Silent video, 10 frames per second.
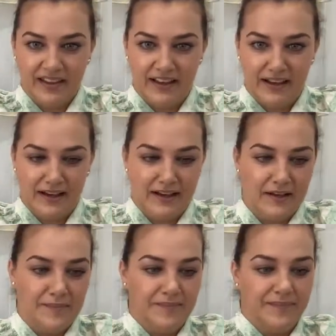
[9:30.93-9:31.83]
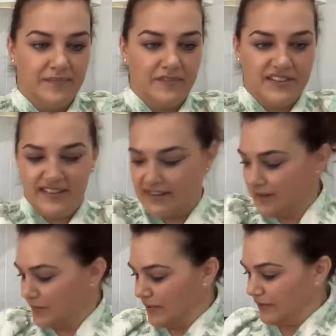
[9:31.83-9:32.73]

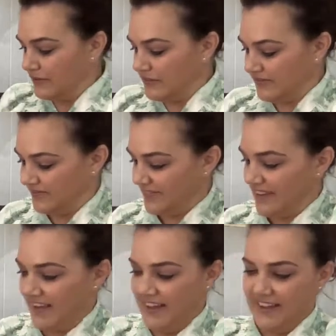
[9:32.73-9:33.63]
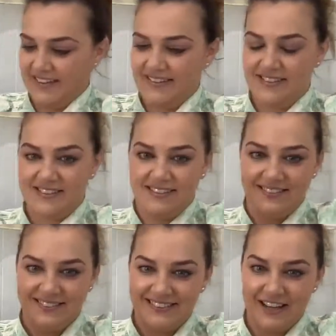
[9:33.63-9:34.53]
ruthenium buckle, and
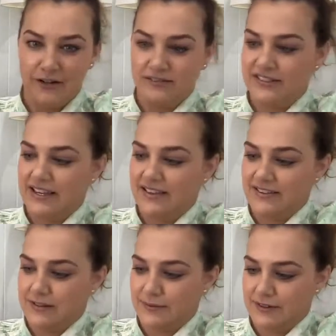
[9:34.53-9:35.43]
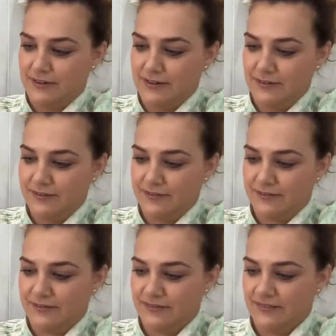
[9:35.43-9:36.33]
I'll take this one
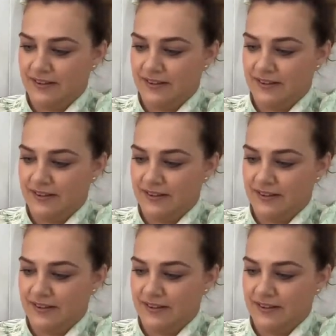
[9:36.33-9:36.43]
off.